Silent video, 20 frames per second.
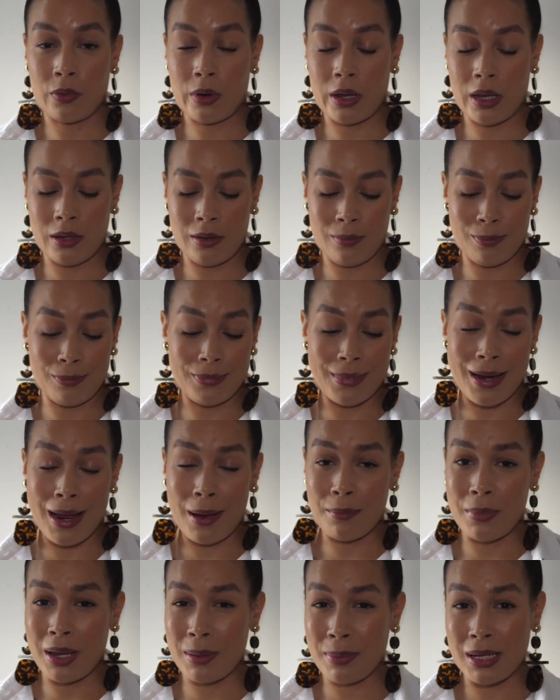and
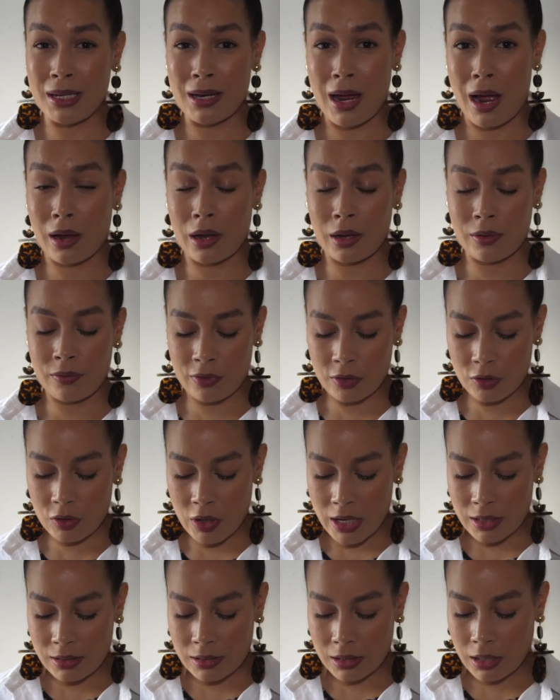maybe not good for
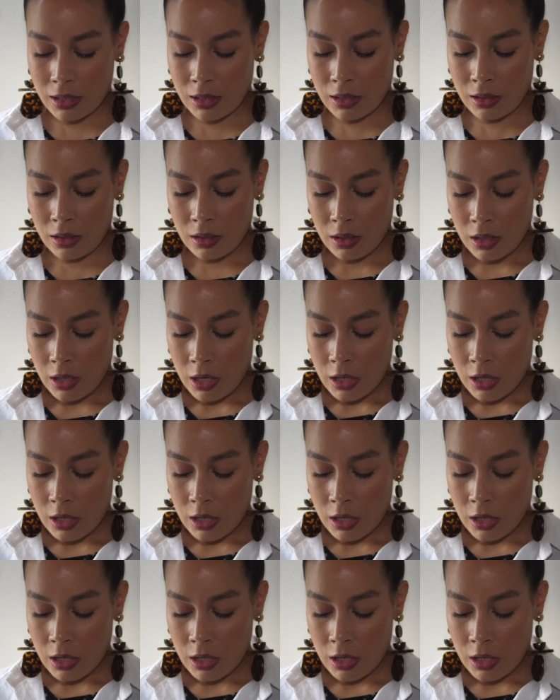dry skin.